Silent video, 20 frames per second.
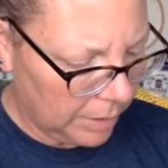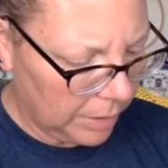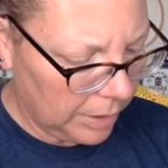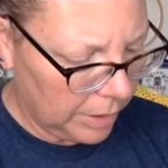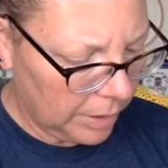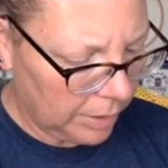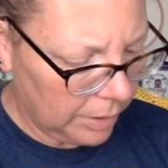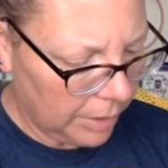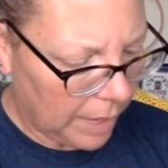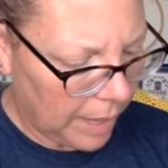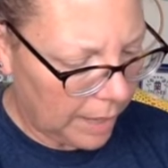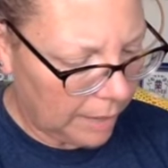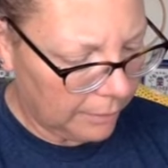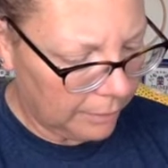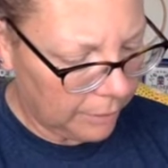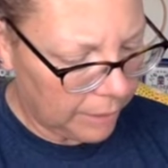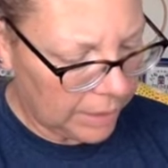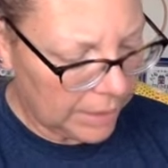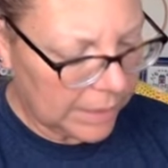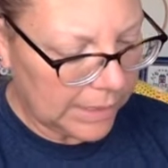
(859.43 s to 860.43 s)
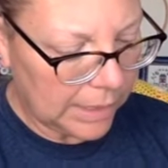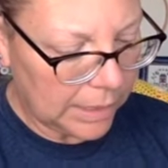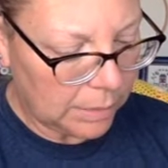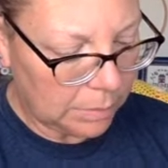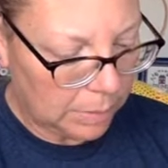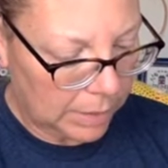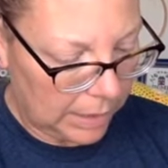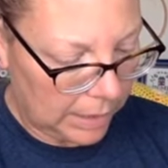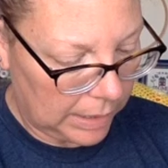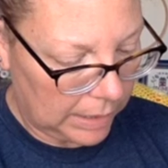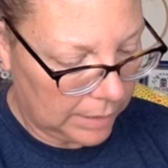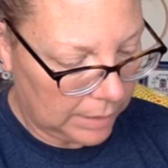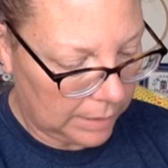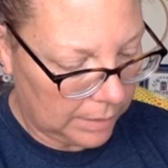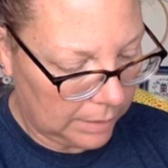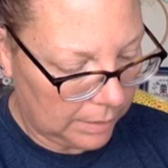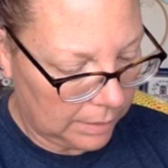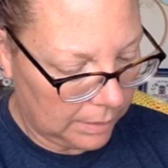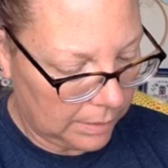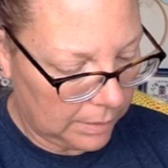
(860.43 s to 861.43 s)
Hill Ivory Seed Beads,